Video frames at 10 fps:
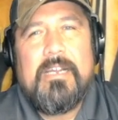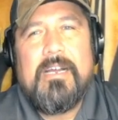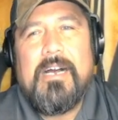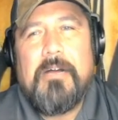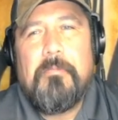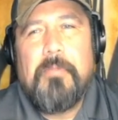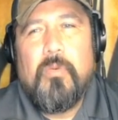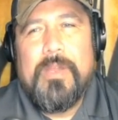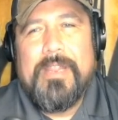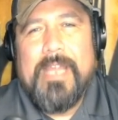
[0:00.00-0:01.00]

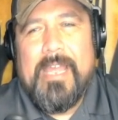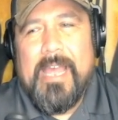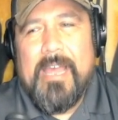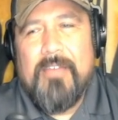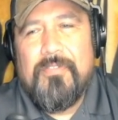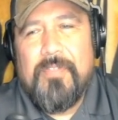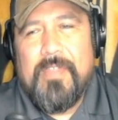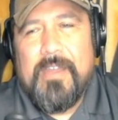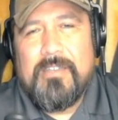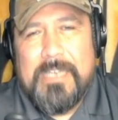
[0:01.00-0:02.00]
But when they have
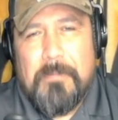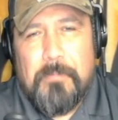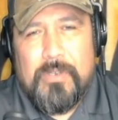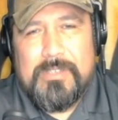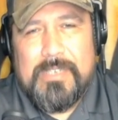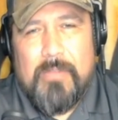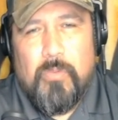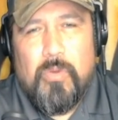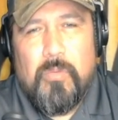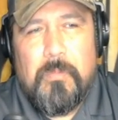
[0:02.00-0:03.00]
their tempers, they
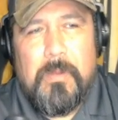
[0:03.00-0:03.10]
will